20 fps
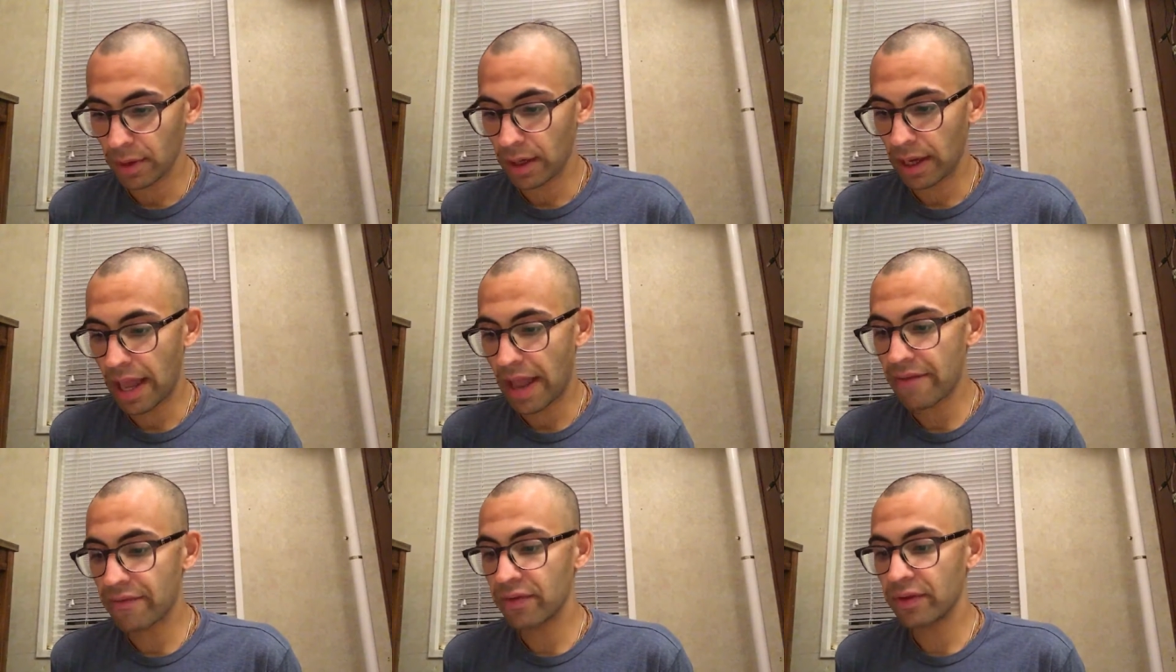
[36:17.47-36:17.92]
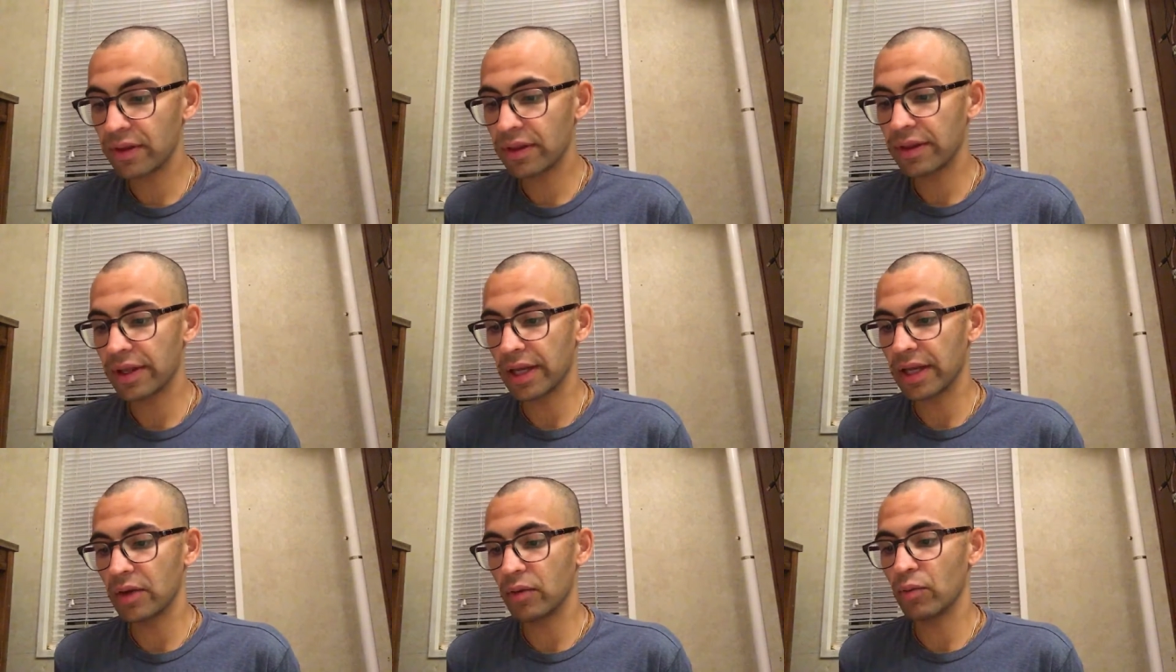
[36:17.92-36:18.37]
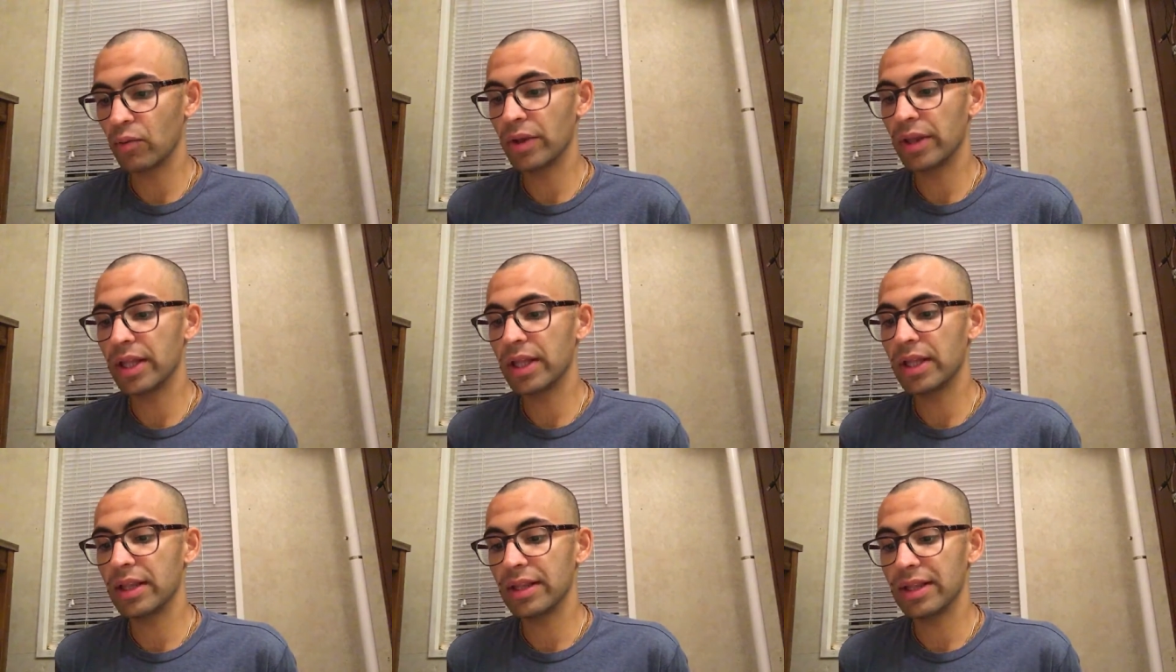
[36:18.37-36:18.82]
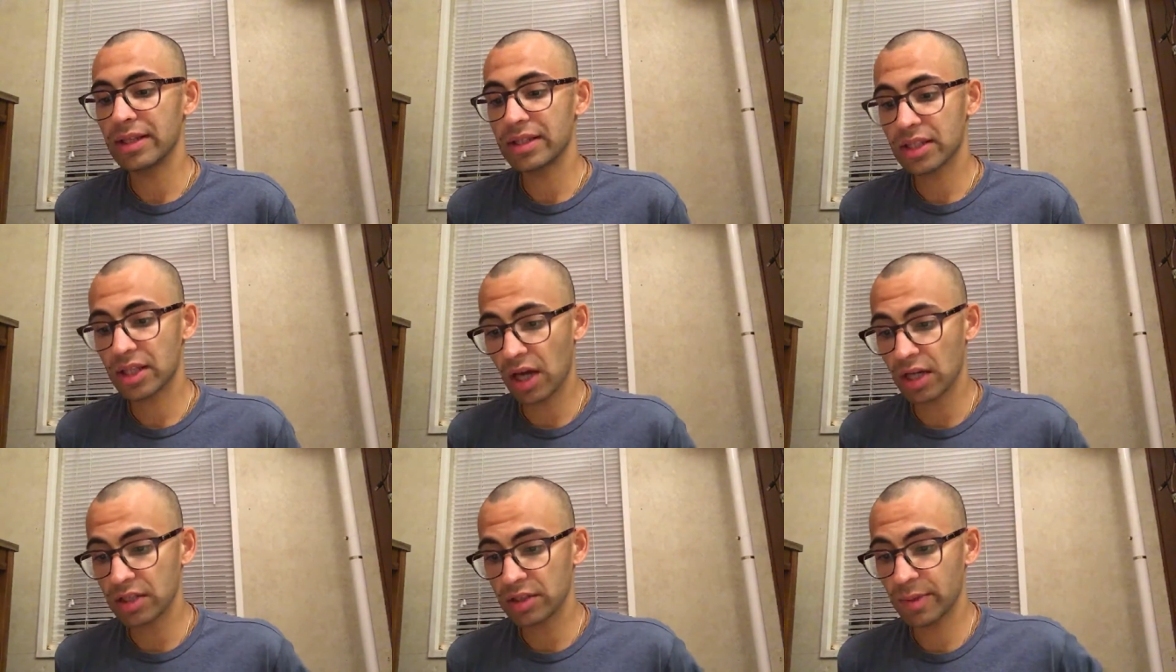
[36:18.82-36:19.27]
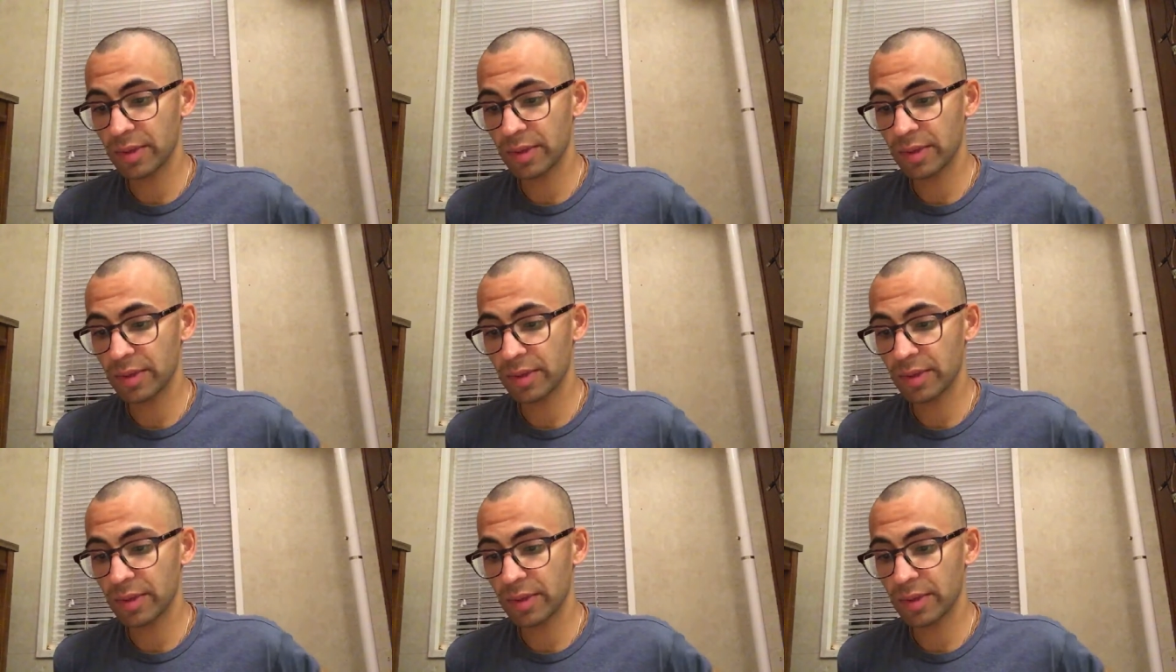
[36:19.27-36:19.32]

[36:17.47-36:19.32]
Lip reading: everything within this cosmic